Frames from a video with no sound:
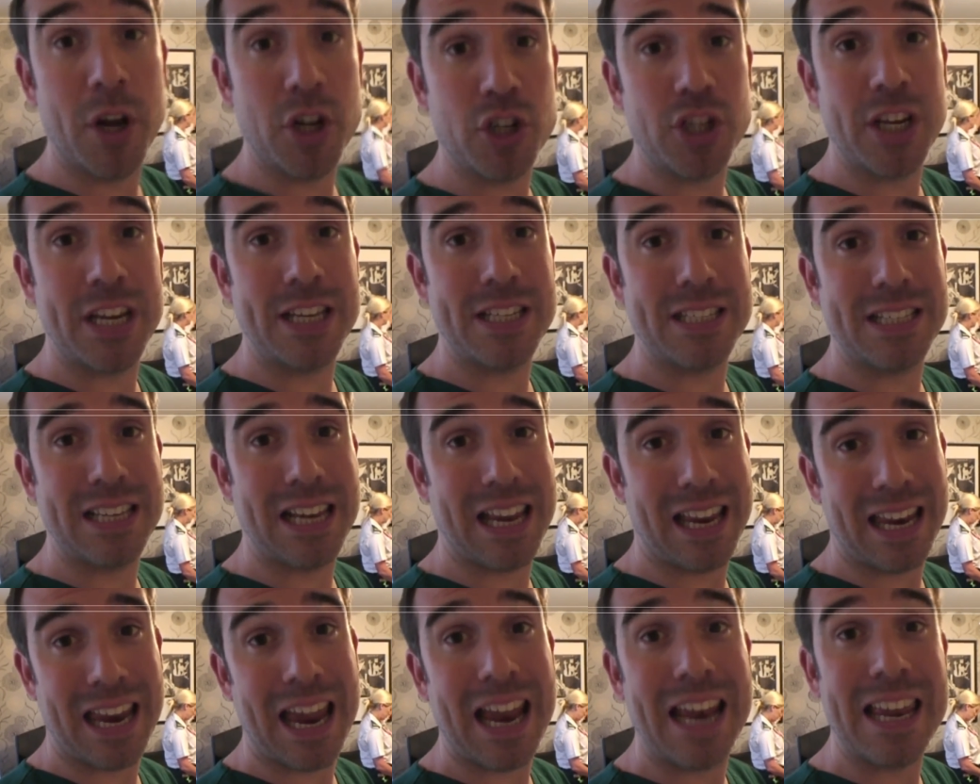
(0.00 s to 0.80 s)
much
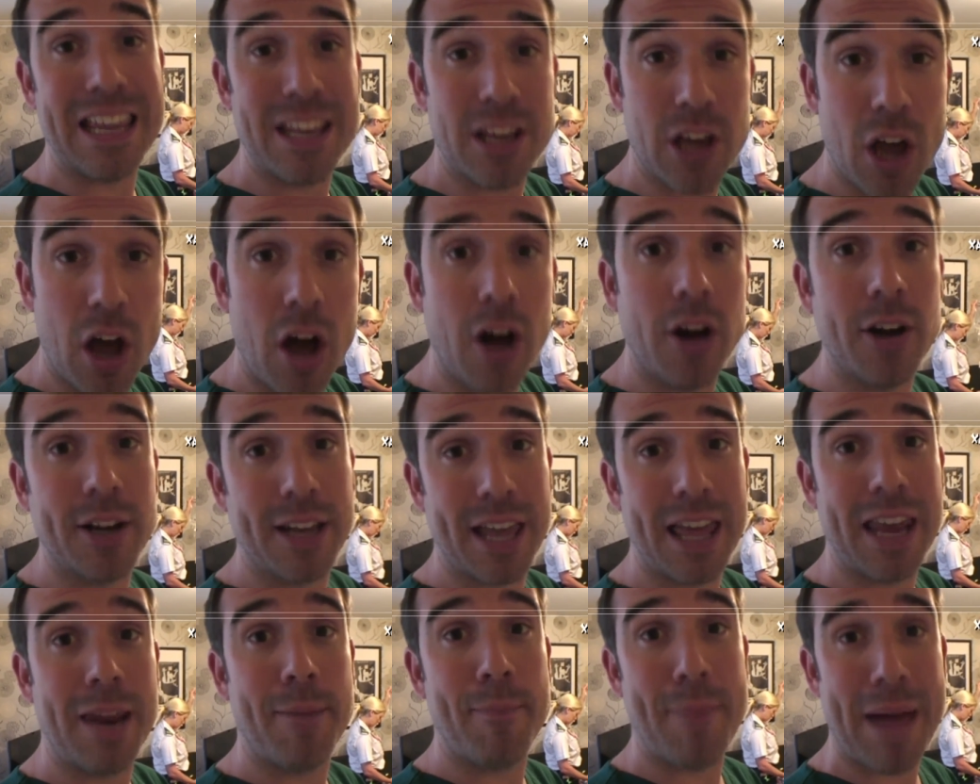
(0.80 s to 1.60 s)
insulin, and he
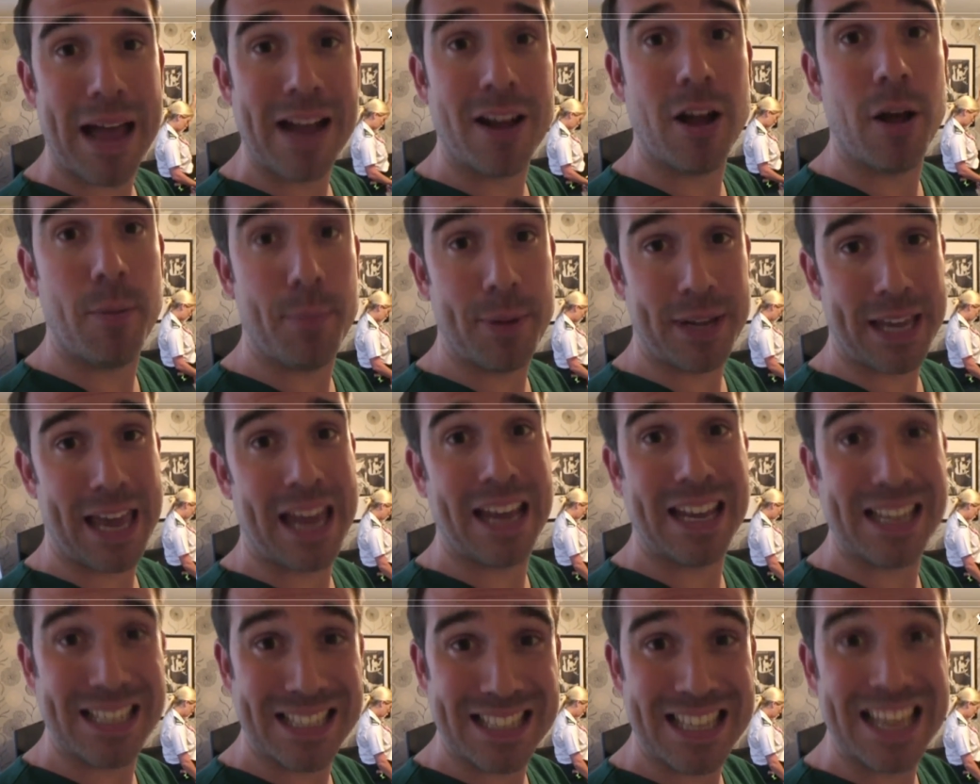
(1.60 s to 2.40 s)
can't get it back up
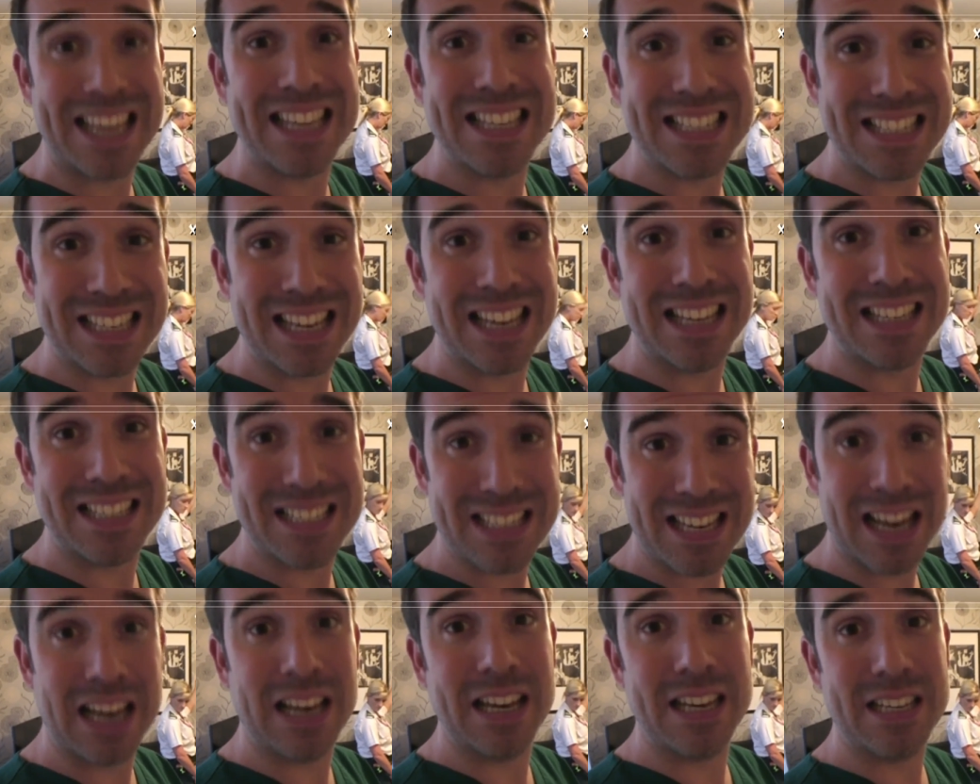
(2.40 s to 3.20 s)
again because the insulin's
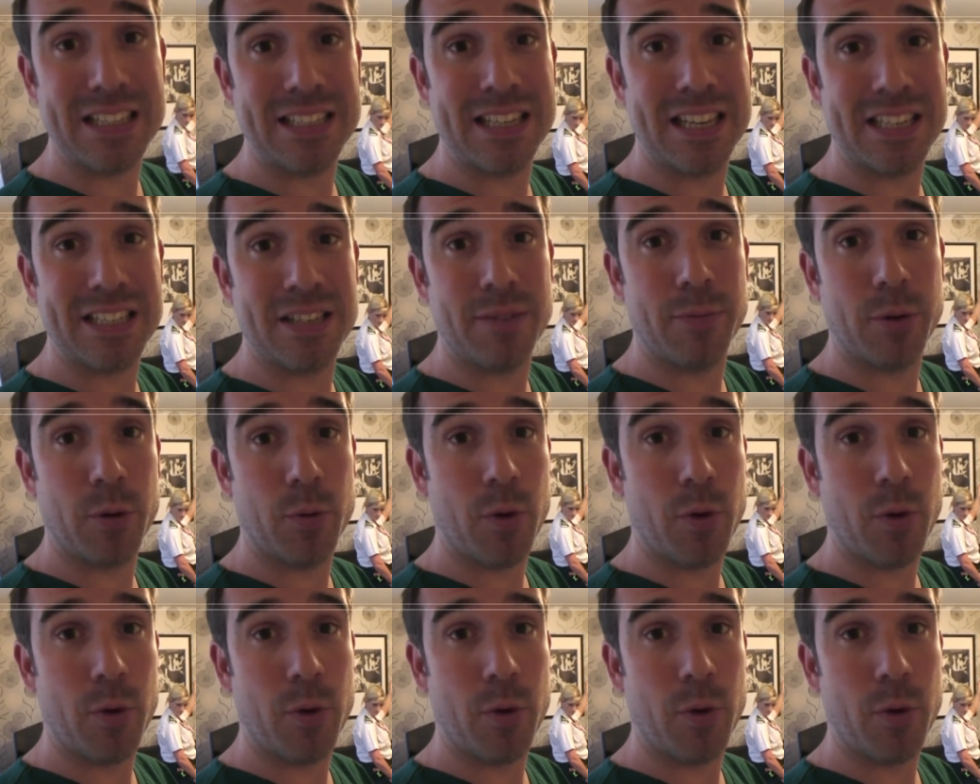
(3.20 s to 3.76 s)
still in his system